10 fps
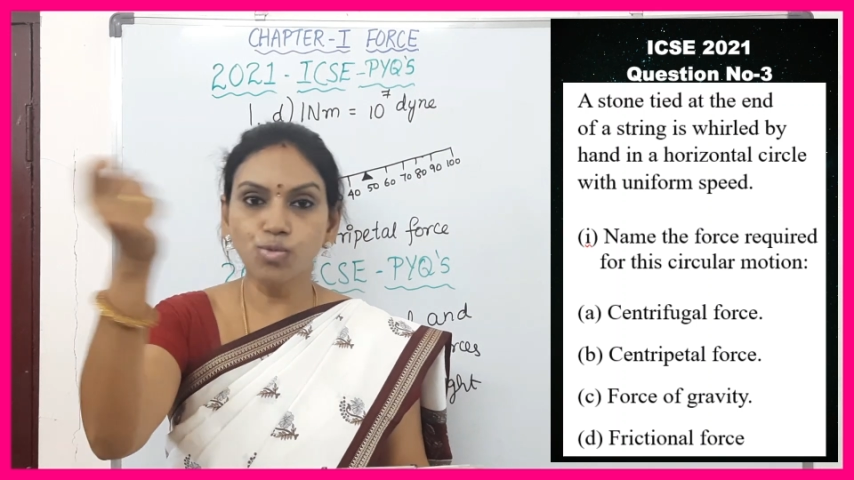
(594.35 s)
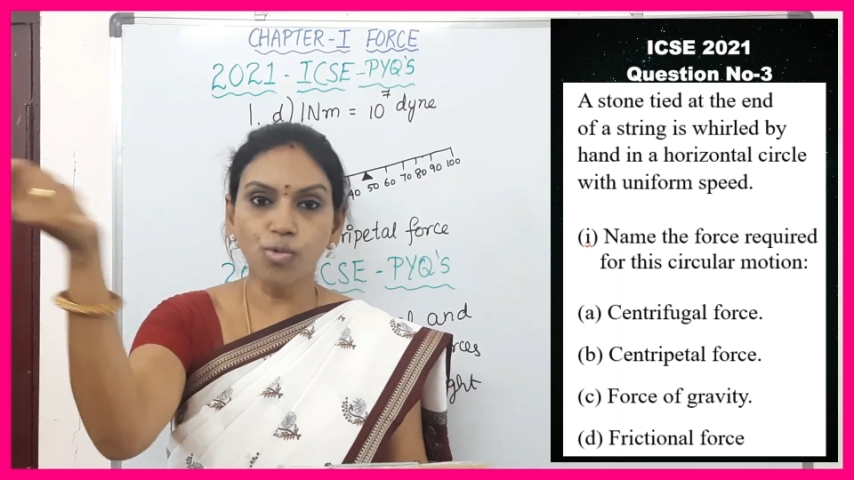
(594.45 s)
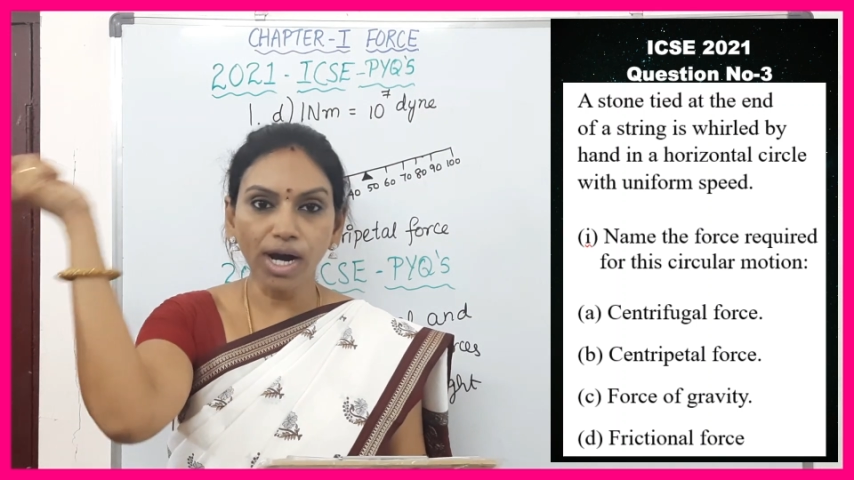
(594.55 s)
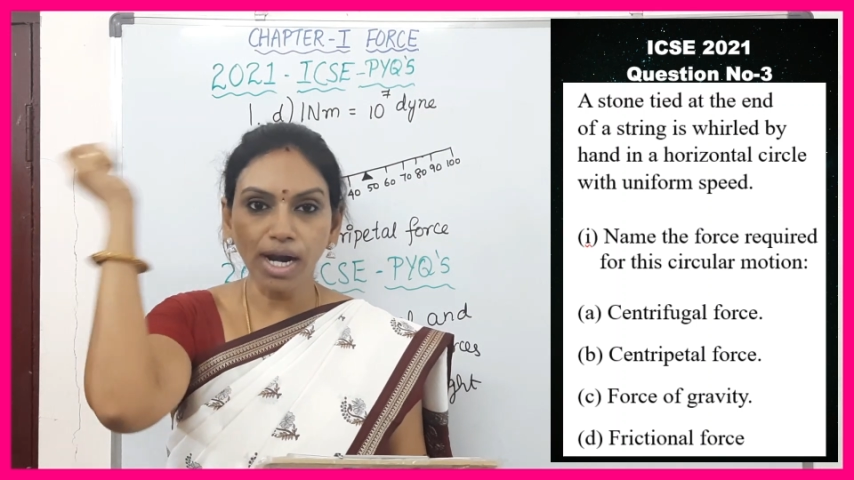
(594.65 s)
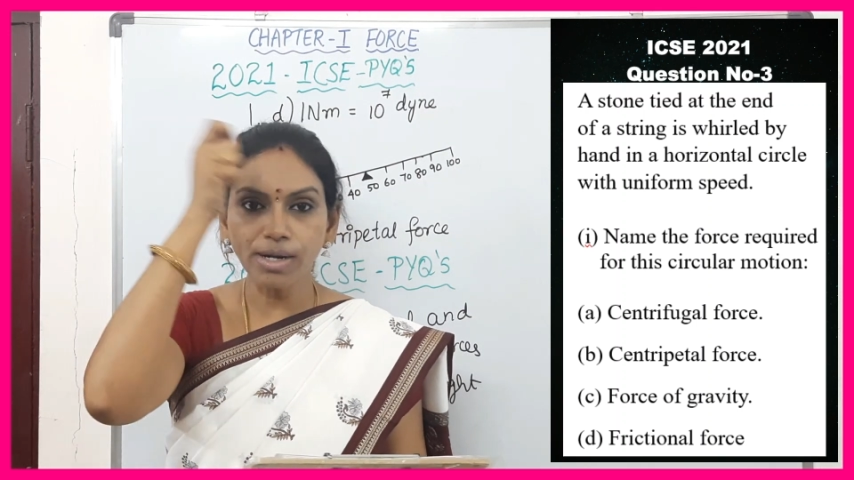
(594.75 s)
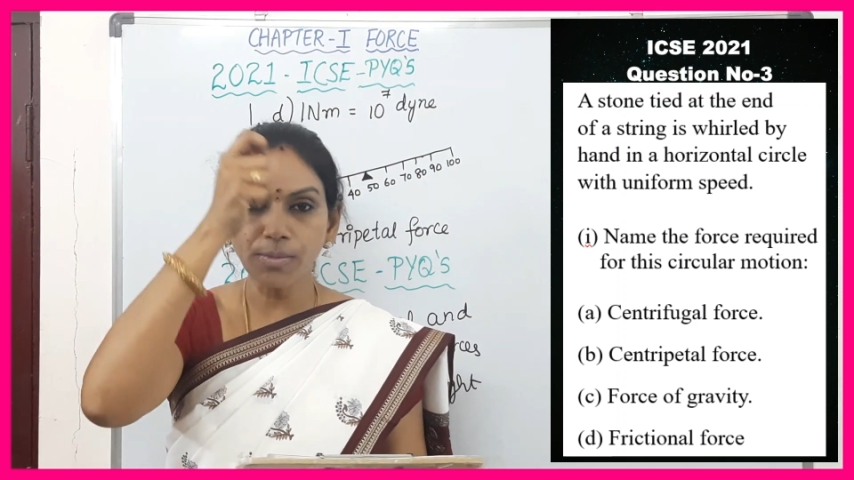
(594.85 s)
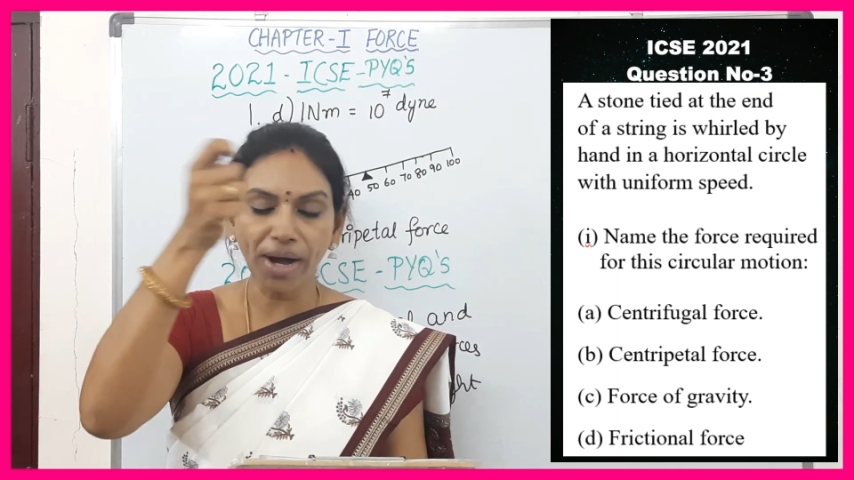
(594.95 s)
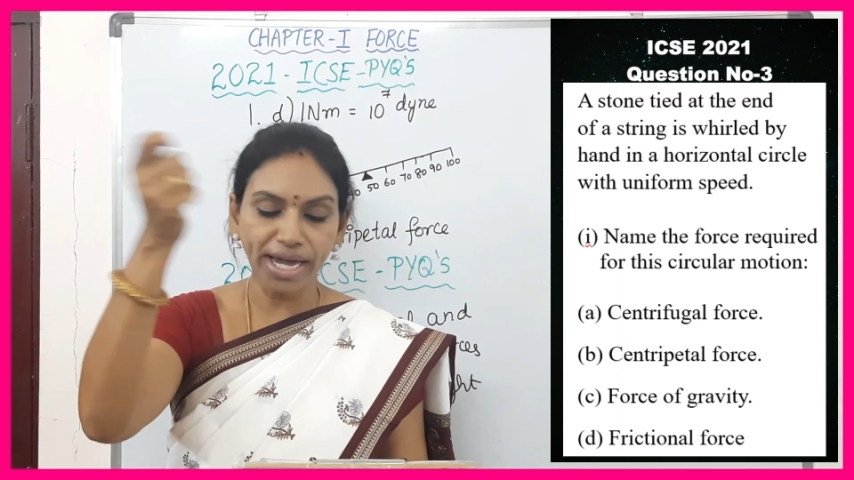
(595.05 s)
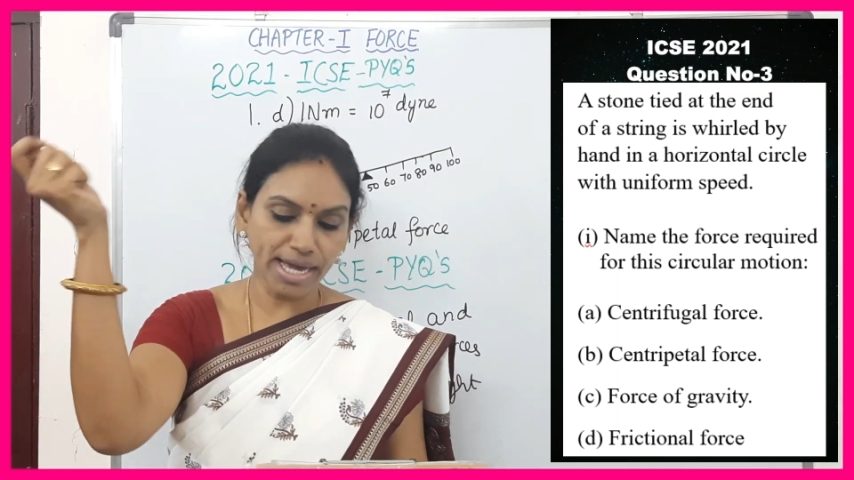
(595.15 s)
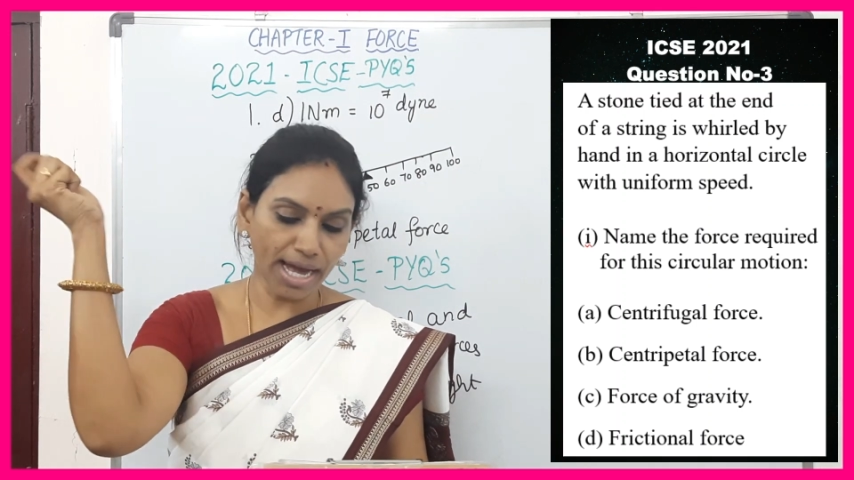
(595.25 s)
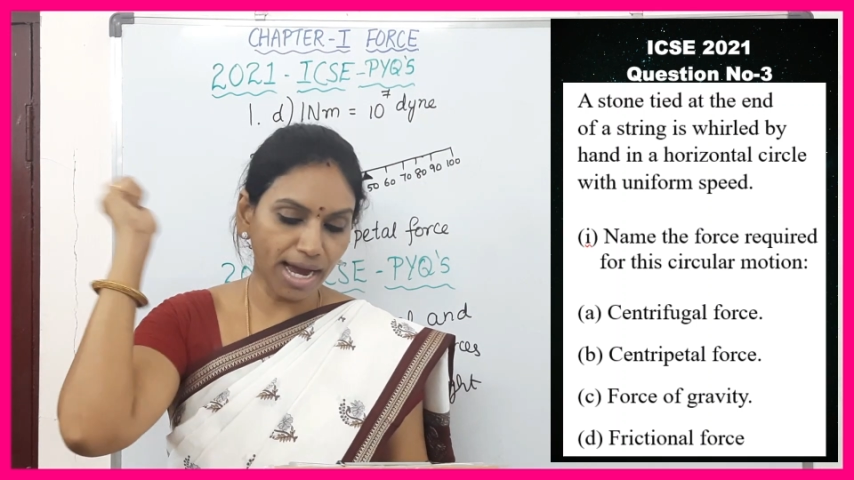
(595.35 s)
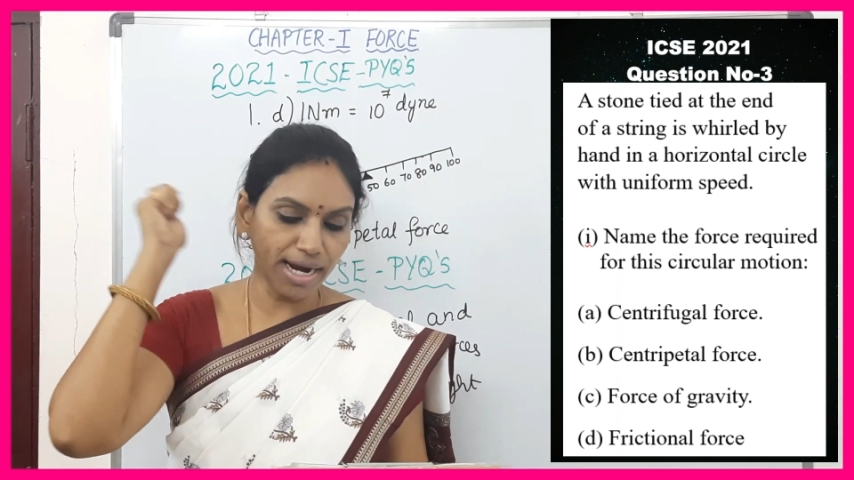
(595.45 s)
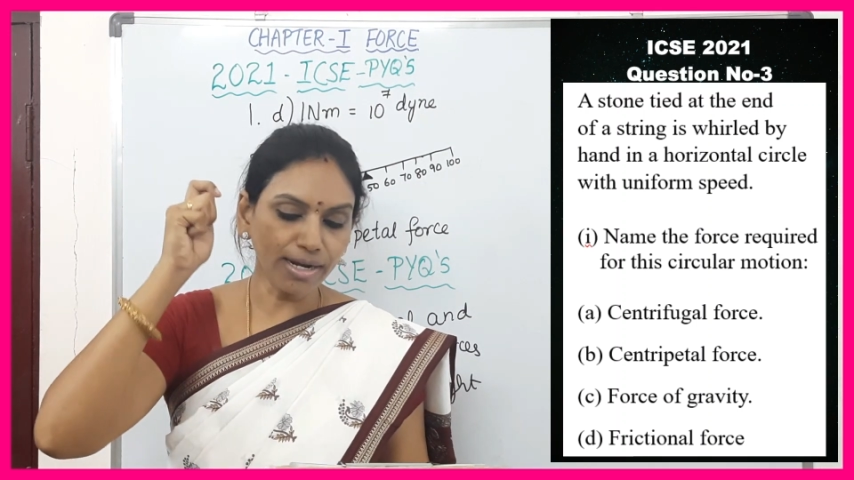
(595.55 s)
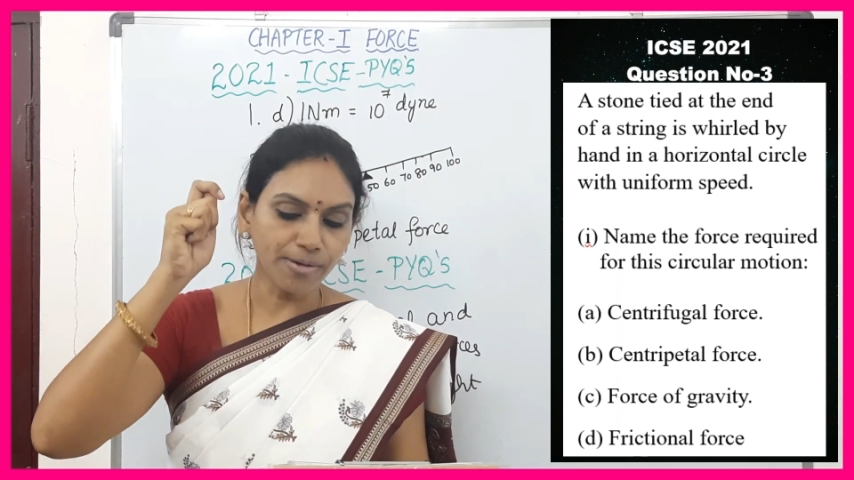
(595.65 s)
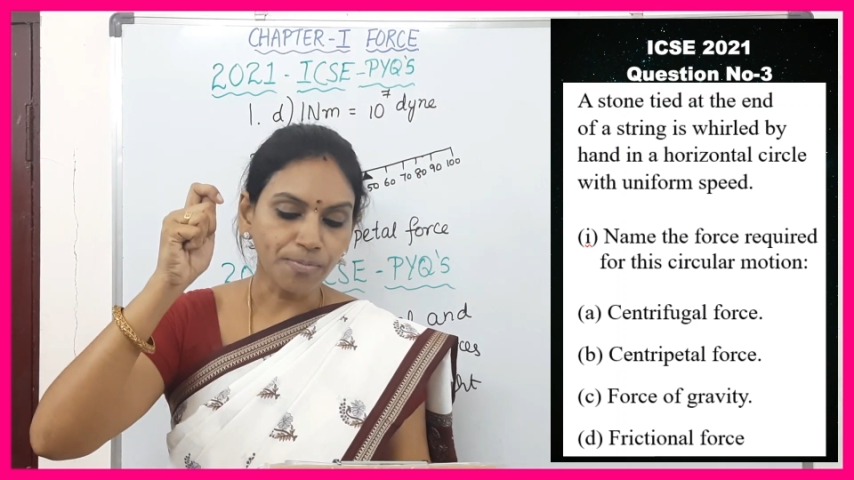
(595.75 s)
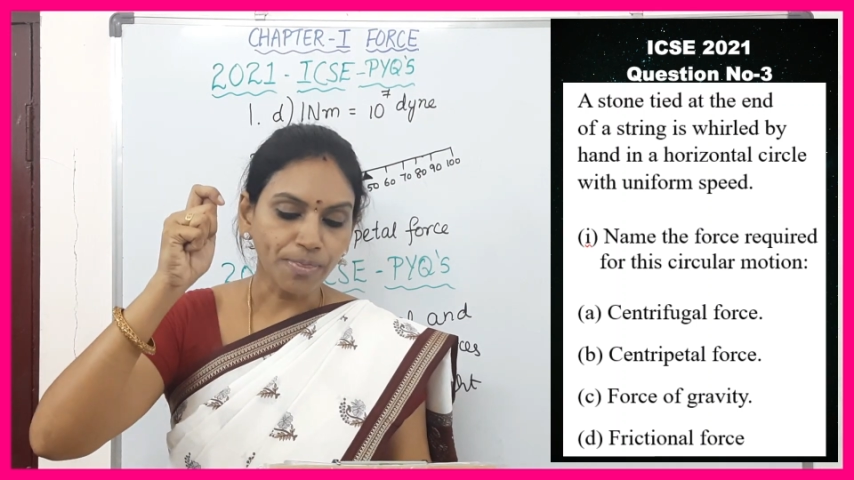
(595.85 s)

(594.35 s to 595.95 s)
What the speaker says: whirled by hand